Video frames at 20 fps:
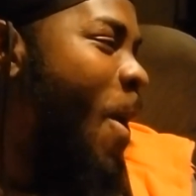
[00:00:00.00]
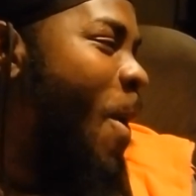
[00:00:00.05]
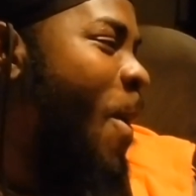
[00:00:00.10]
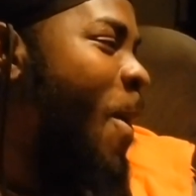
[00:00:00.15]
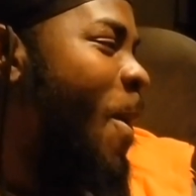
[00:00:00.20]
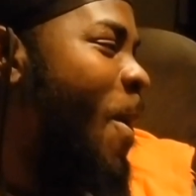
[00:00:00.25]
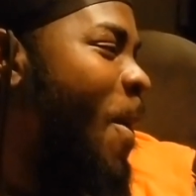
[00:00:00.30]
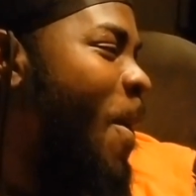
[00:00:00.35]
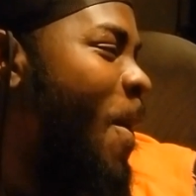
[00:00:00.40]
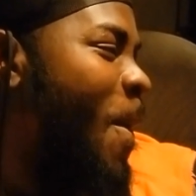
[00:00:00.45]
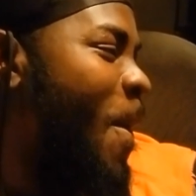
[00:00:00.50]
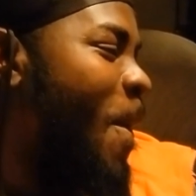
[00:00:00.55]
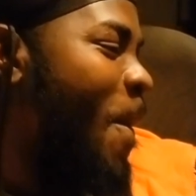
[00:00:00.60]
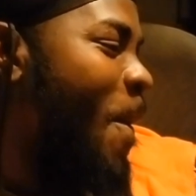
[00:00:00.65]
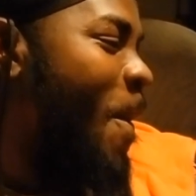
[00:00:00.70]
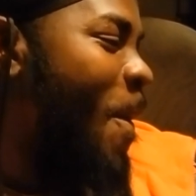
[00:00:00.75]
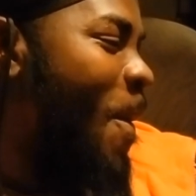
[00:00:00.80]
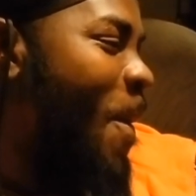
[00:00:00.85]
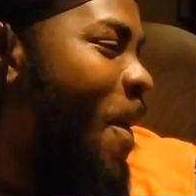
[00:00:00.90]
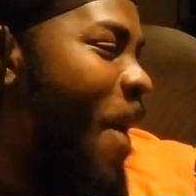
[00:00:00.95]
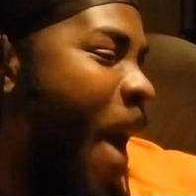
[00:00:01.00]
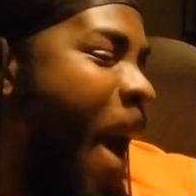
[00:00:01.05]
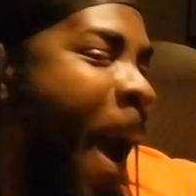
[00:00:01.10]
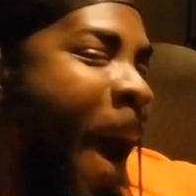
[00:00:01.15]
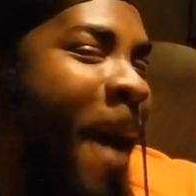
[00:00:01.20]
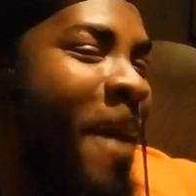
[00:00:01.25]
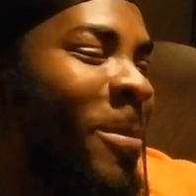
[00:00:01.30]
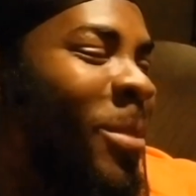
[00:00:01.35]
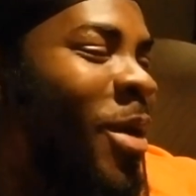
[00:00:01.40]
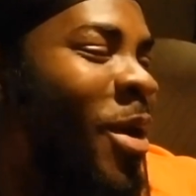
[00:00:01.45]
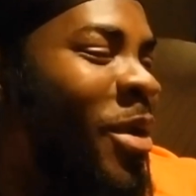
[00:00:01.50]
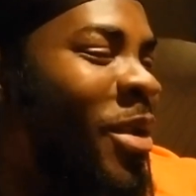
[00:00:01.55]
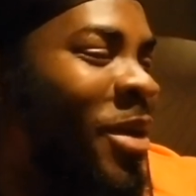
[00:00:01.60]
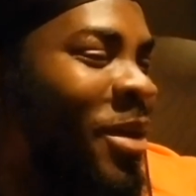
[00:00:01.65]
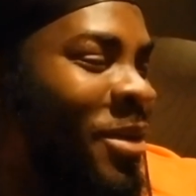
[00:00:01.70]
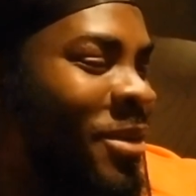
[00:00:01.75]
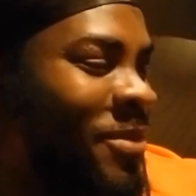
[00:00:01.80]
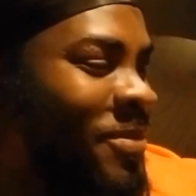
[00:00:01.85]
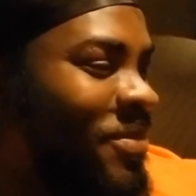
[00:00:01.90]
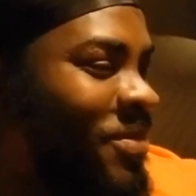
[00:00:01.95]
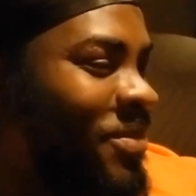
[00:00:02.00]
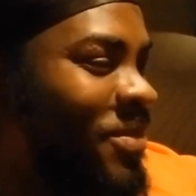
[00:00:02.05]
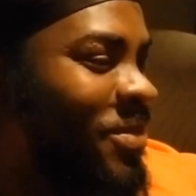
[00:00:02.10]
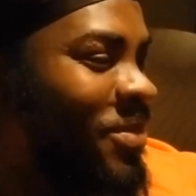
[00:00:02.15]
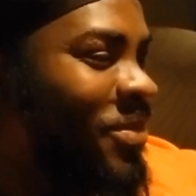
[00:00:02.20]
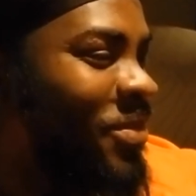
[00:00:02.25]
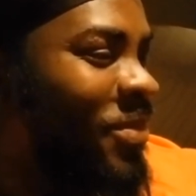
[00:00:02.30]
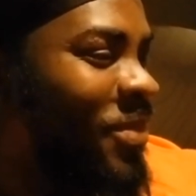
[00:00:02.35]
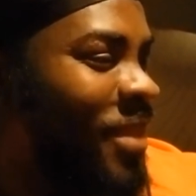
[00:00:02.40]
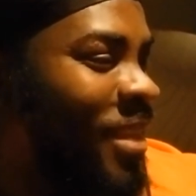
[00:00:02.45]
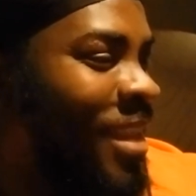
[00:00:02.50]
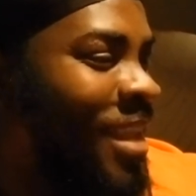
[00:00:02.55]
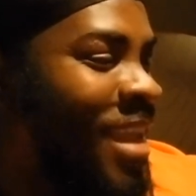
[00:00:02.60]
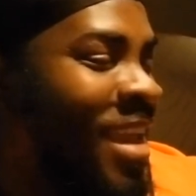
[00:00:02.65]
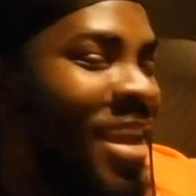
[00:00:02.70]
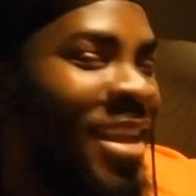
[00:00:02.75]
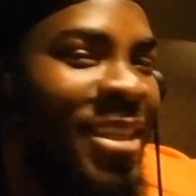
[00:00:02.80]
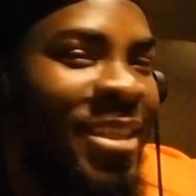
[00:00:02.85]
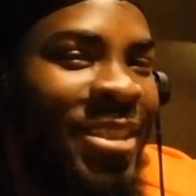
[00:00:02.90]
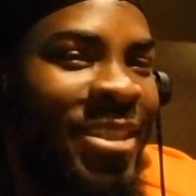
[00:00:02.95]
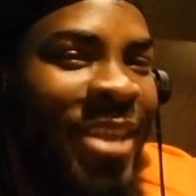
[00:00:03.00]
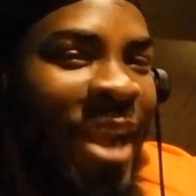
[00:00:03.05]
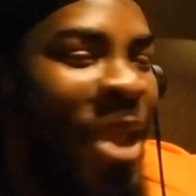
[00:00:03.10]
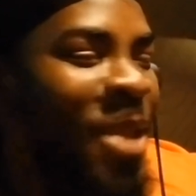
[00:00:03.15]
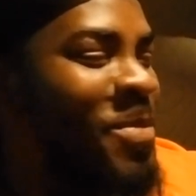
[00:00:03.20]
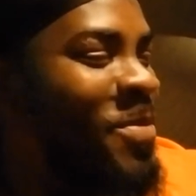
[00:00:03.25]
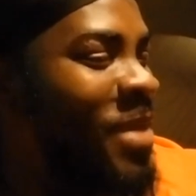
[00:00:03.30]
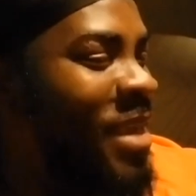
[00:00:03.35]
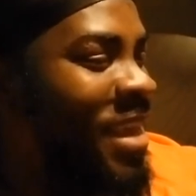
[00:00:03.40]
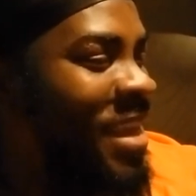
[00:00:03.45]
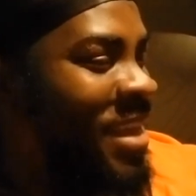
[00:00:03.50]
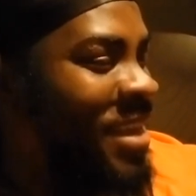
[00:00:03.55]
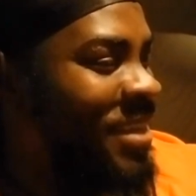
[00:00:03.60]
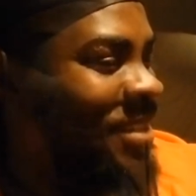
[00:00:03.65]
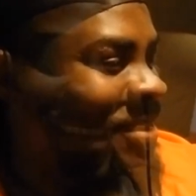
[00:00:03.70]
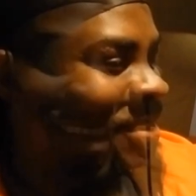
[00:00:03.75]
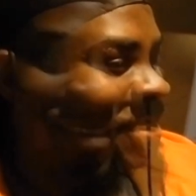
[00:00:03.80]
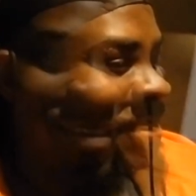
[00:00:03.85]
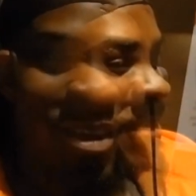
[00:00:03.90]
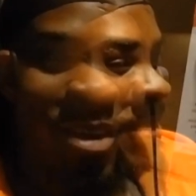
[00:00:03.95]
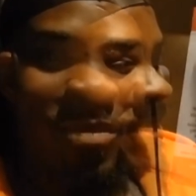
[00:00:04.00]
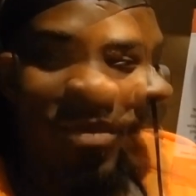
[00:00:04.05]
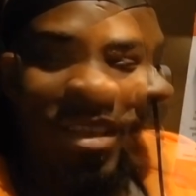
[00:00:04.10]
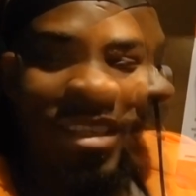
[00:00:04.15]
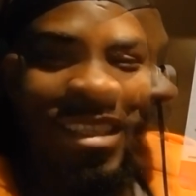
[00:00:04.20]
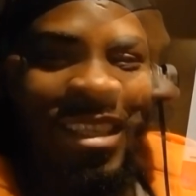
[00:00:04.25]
Now, I'm gonna J B.